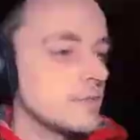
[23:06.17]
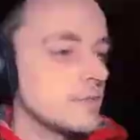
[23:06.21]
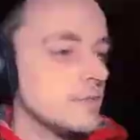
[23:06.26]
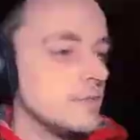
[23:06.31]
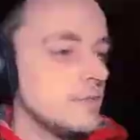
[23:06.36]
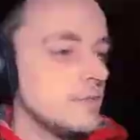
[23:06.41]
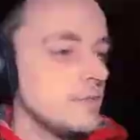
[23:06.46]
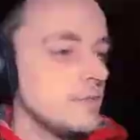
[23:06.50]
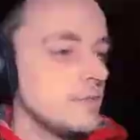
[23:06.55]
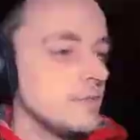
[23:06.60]

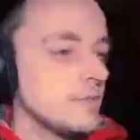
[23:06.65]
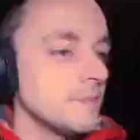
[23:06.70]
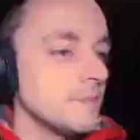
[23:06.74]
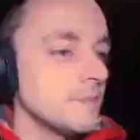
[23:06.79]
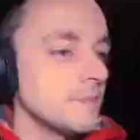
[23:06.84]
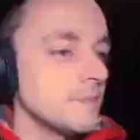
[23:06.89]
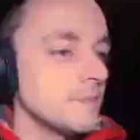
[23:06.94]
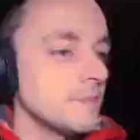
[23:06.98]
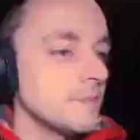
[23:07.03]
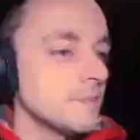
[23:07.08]

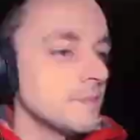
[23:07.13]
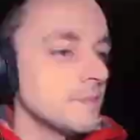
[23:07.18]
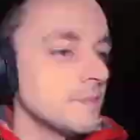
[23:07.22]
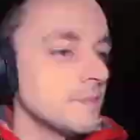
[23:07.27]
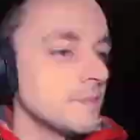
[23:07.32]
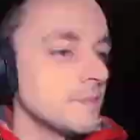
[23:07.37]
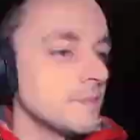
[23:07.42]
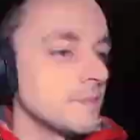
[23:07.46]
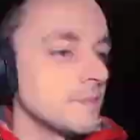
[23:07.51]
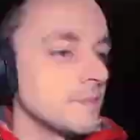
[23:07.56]

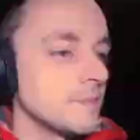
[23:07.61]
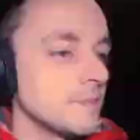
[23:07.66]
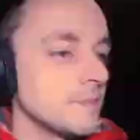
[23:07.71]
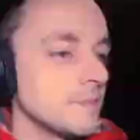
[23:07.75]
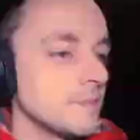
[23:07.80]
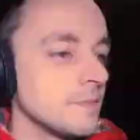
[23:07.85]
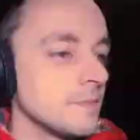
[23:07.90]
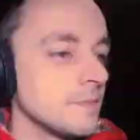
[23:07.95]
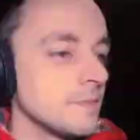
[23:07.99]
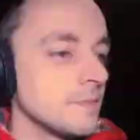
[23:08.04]

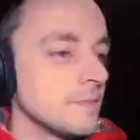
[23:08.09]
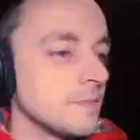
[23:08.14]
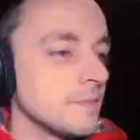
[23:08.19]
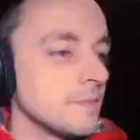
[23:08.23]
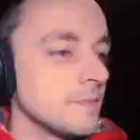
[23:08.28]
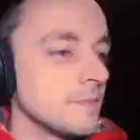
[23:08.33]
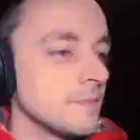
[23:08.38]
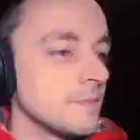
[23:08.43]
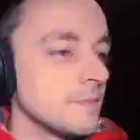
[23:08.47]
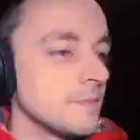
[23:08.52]
Nobody speaks.